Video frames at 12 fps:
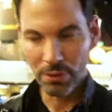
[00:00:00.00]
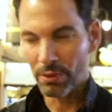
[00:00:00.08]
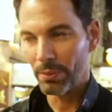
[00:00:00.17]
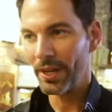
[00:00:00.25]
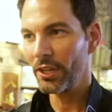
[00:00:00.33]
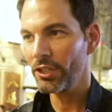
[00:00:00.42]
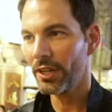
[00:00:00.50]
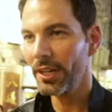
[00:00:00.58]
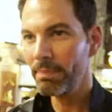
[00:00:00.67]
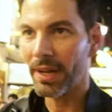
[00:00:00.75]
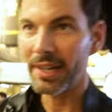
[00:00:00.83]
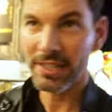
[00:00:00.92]
focal range
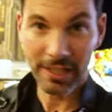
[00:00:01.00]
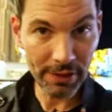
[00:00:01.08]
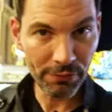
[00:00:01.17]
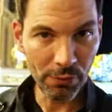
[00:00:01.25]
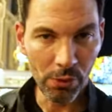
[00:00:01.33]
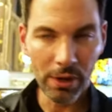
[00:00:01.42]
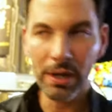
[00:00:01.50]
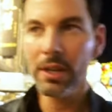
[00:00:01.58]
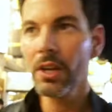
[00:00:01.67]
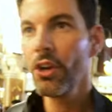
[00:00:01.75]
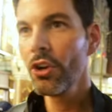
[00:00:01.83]
on it, but it's an f4.